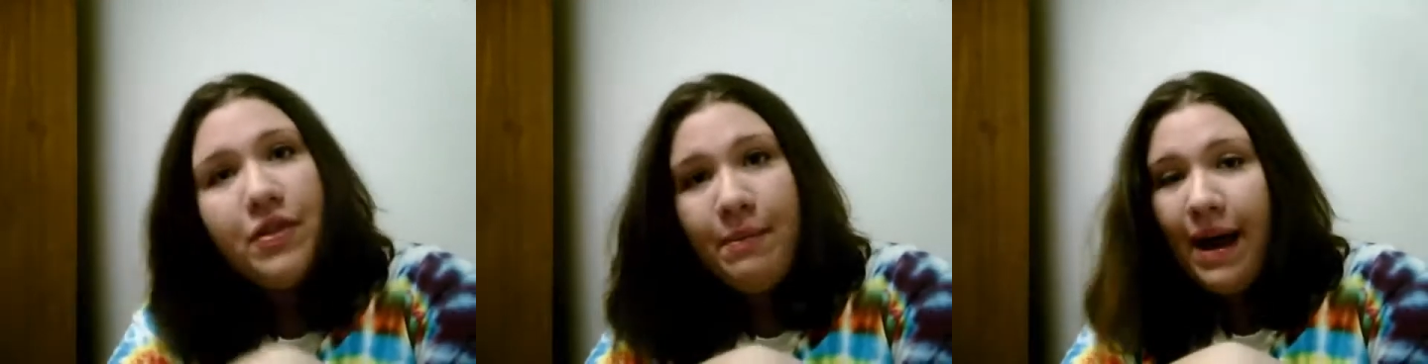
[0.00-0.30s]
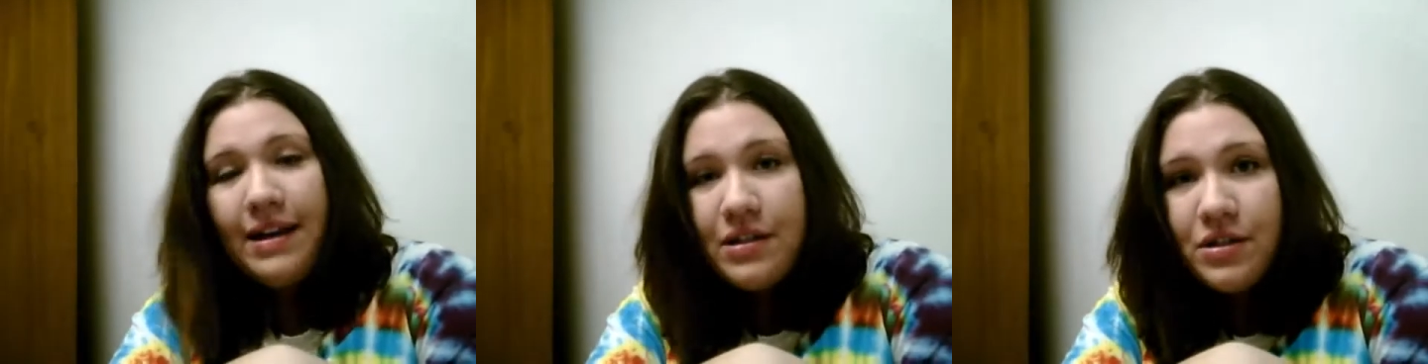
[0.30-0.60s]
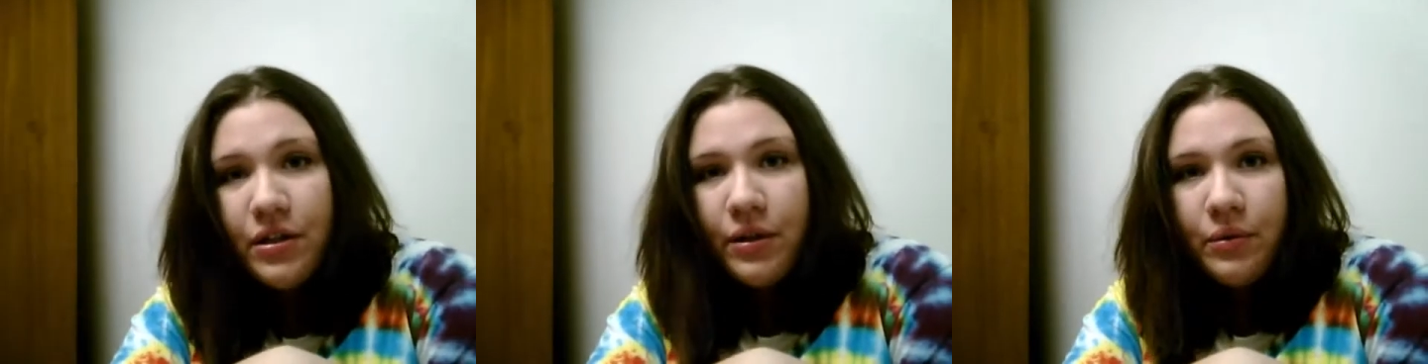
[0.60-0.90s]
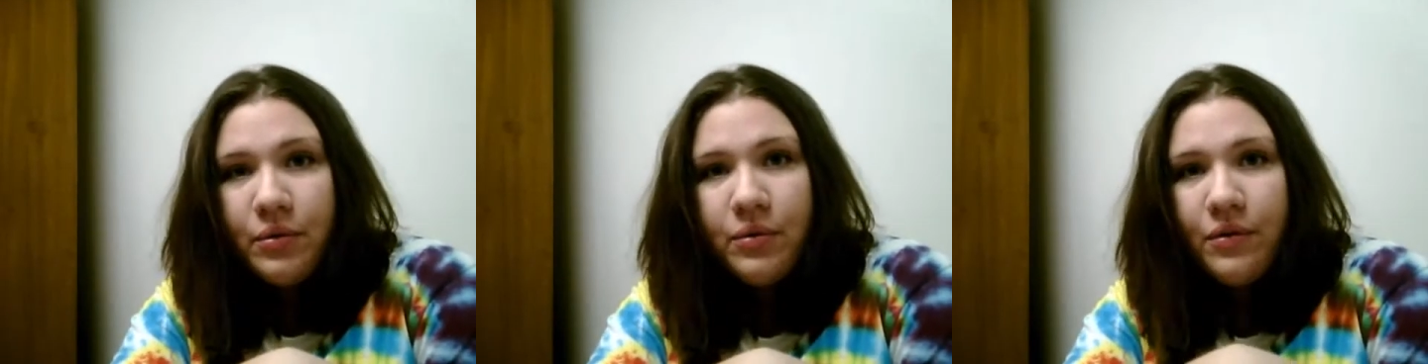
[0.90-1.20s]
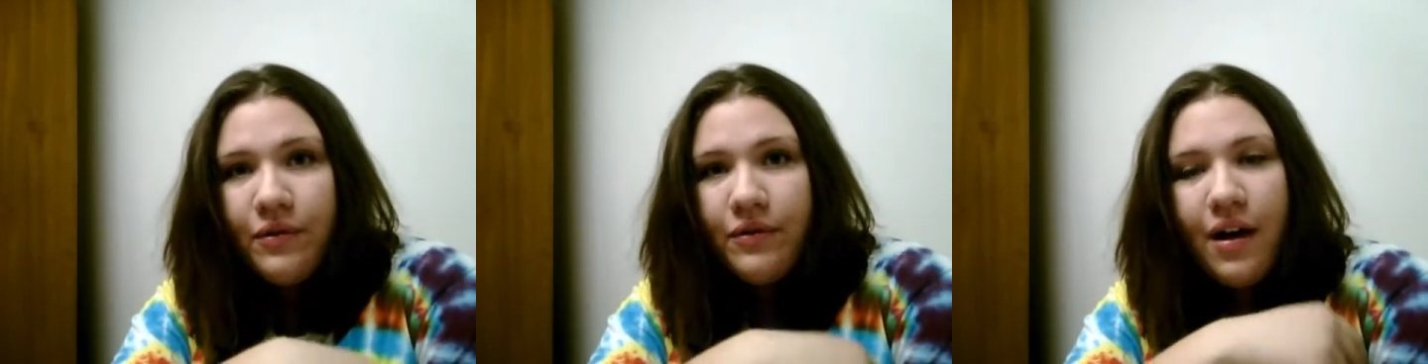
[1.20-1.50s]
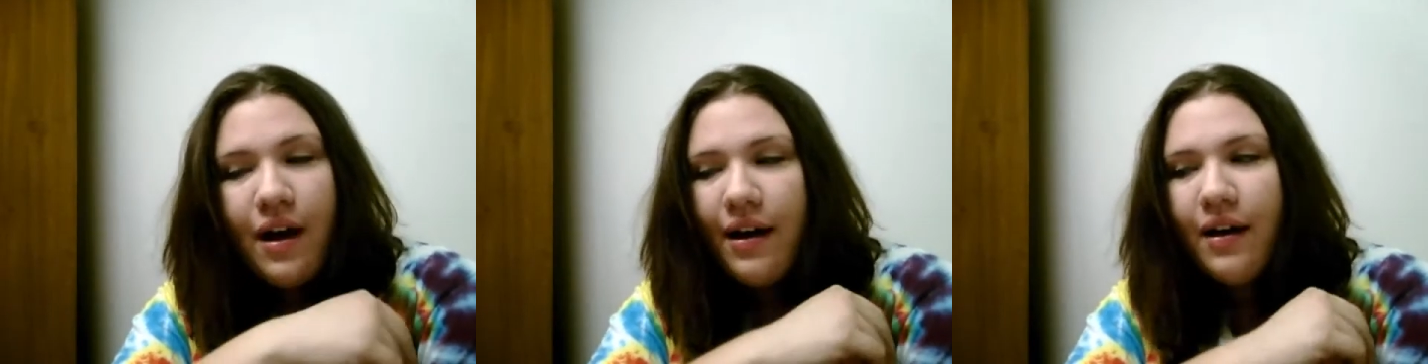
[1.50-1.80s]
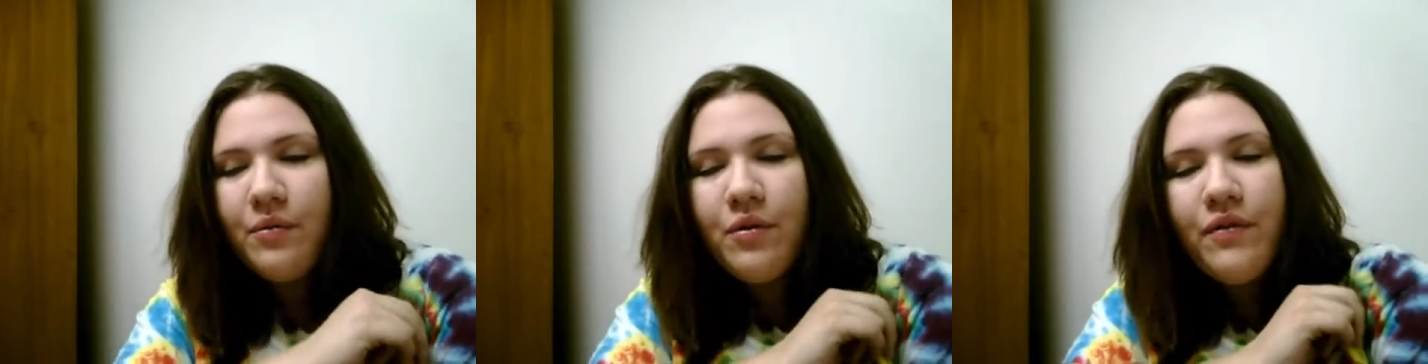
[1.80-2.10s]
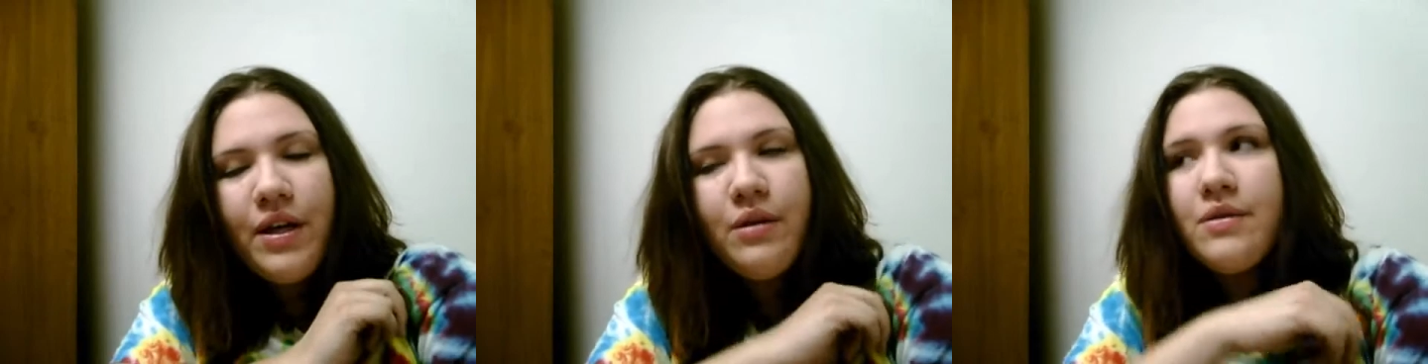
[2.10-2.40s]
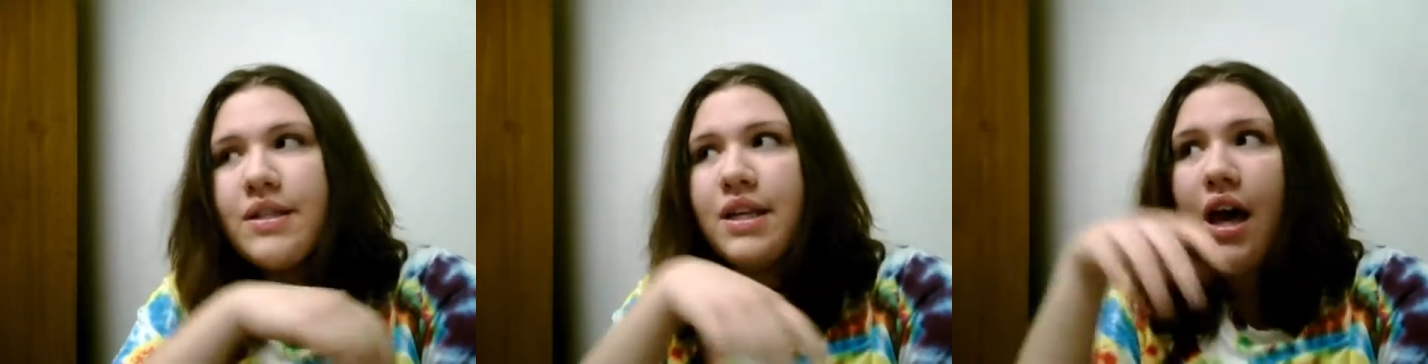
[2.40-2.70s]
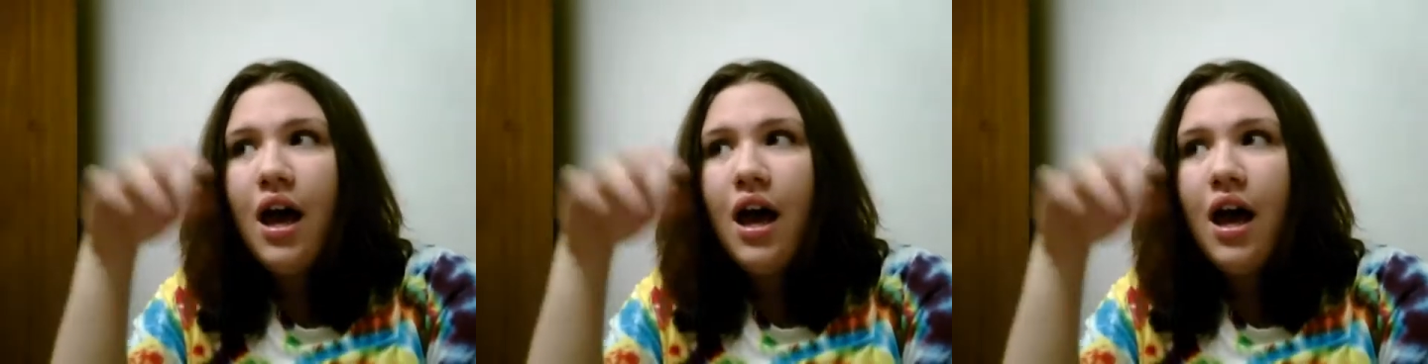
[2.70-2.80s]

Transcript: the past two uh, reviews,